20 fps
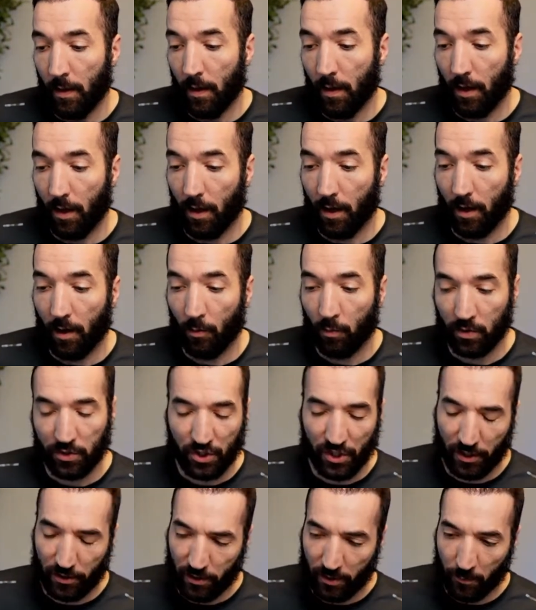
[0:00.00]
We'll
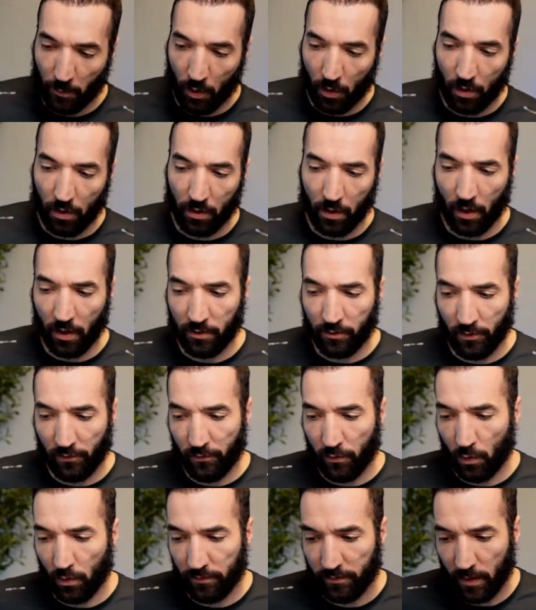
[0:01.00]
share them all, our
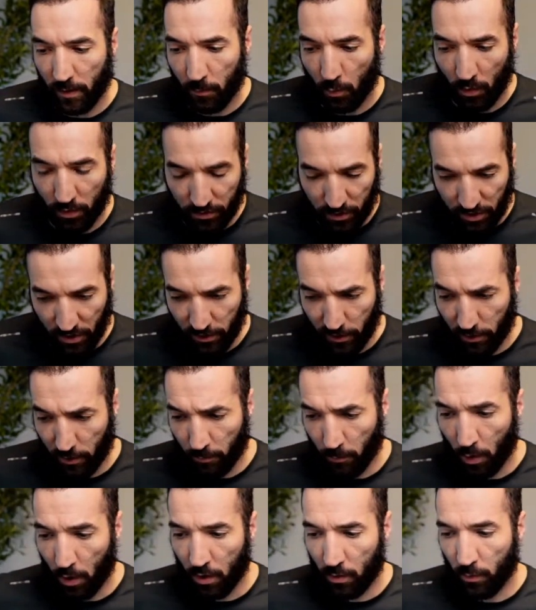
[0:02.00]
review of them. We'll share
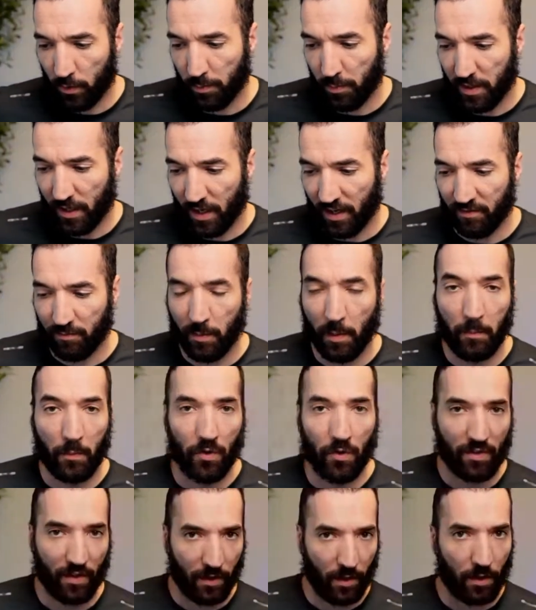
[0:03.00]
them all with PIF
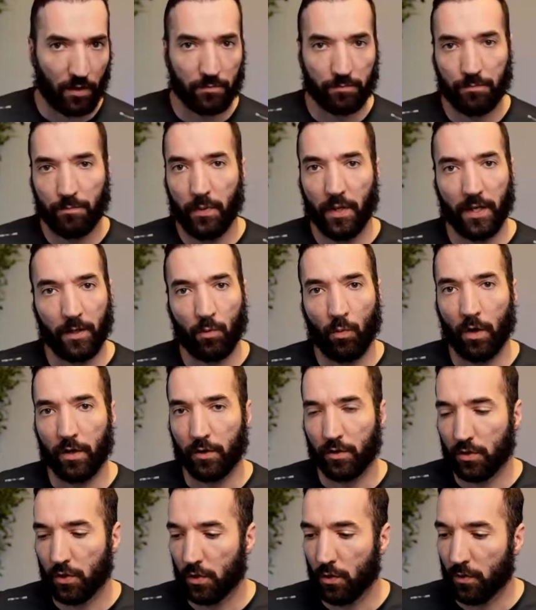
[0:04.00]
members, and I'll pick one
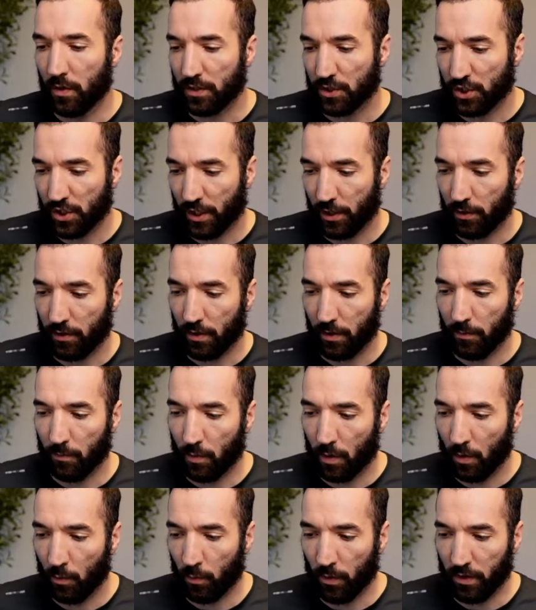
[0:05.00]
or two and share
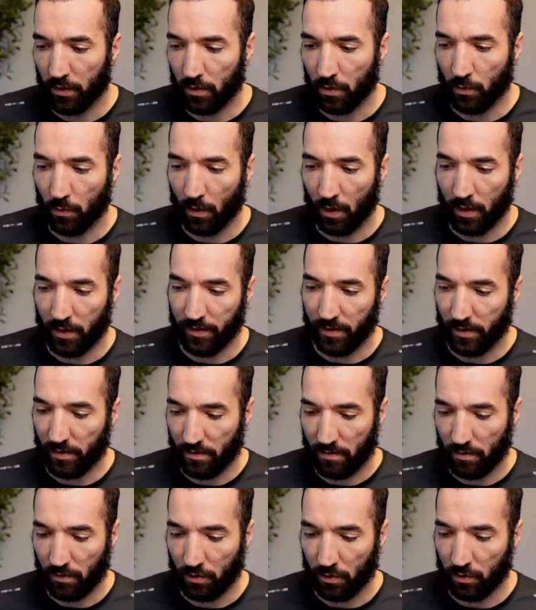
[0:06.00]
them with you on
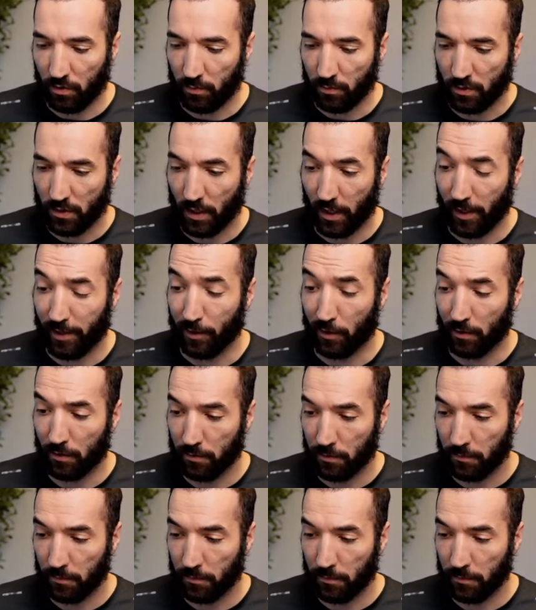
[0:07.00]
this YouTube channel,